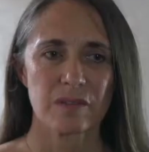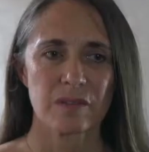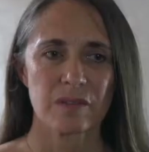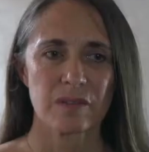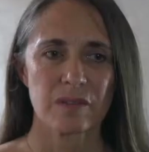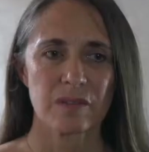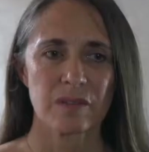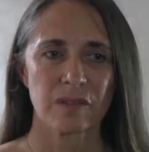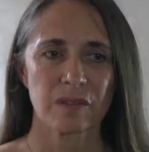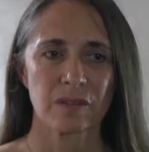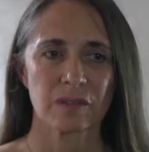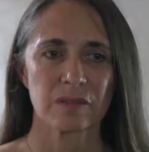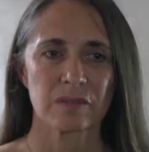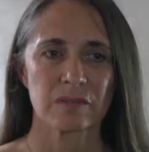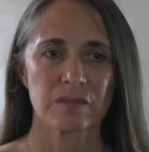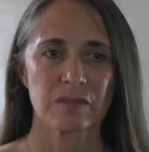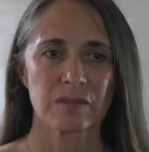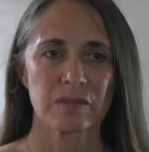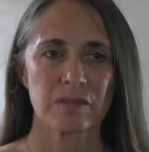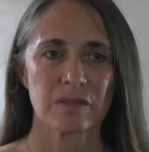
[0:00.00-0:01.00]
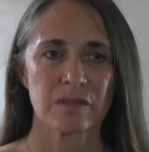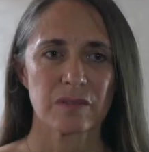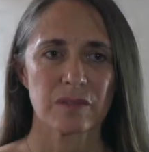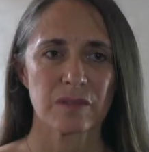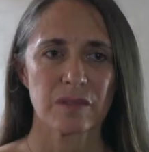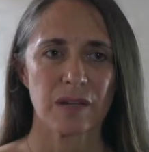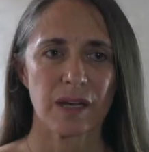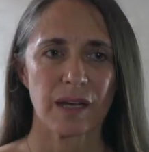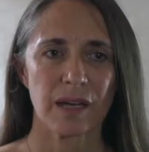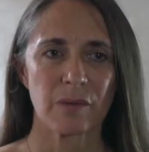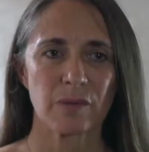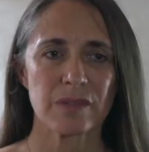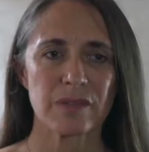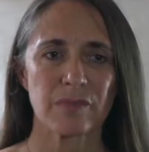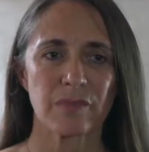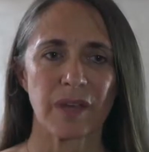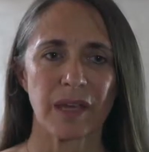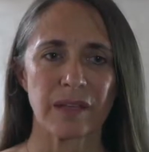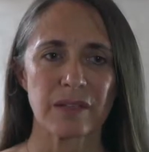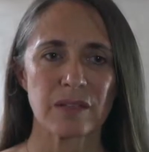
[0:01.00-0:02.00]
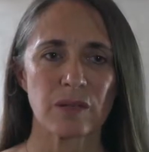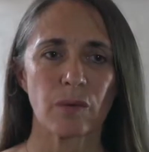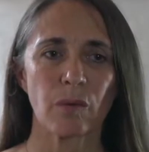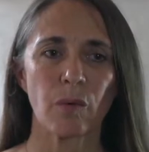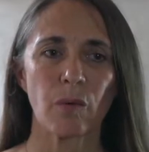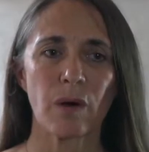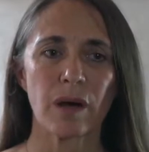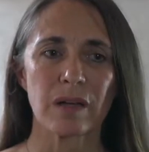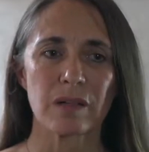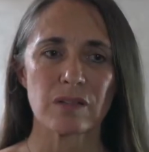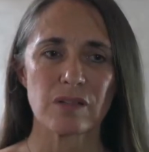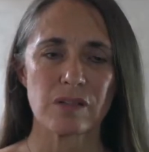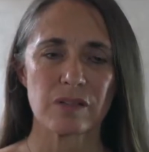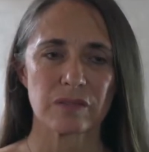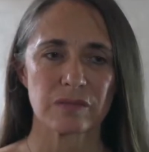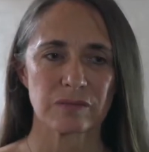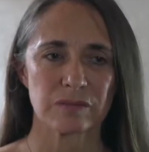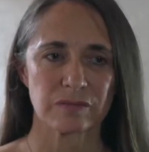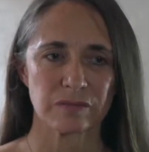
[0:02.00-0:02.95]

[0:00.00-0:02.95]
So I was made to watch.